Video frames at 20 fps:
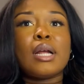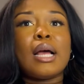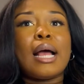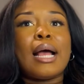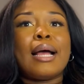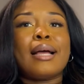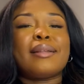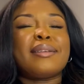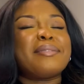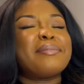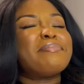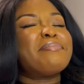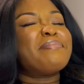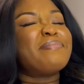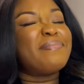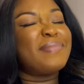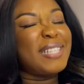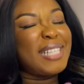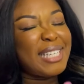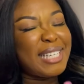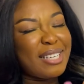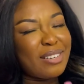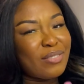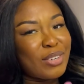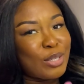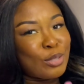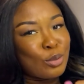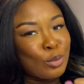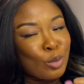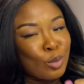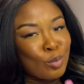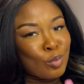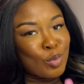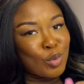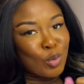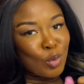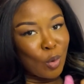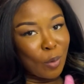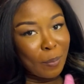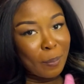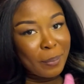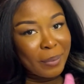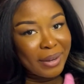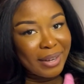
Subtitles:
and leave a thumbs up.